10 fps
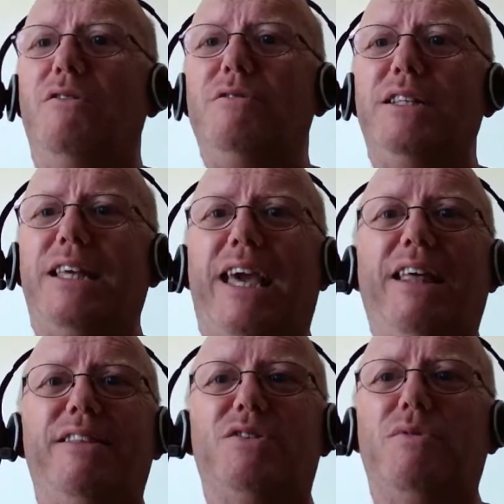Who's going to
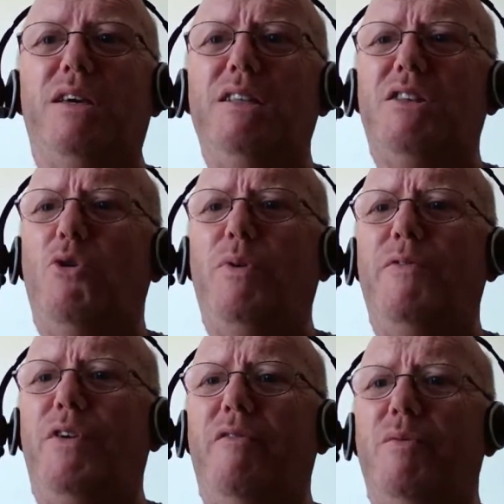get it this week? It's
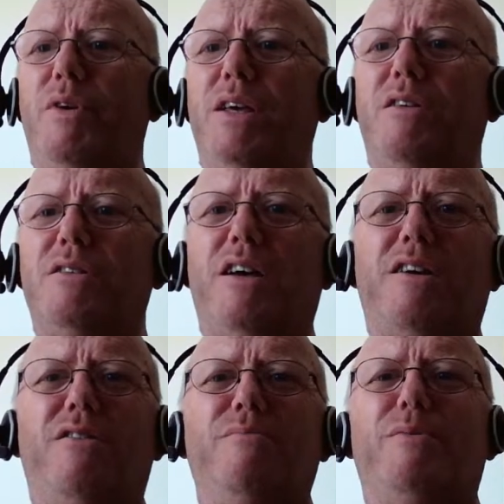open for everybody because I
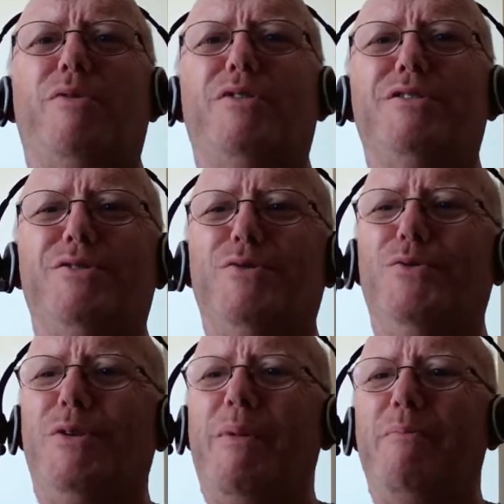can't be bothered
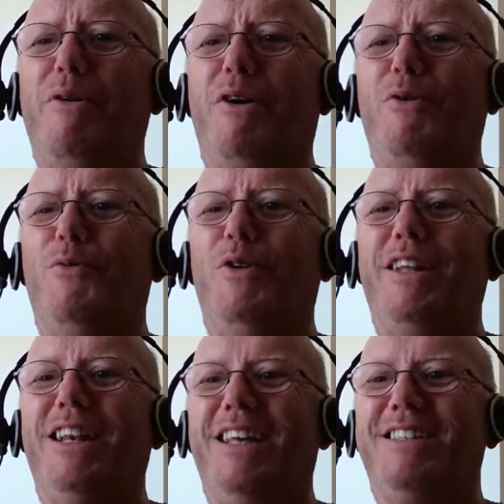to remember who
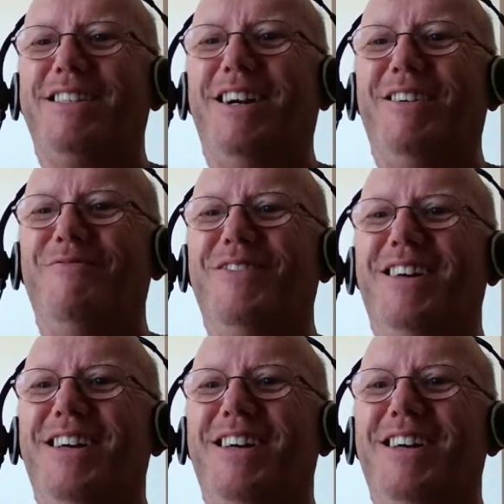won it last time.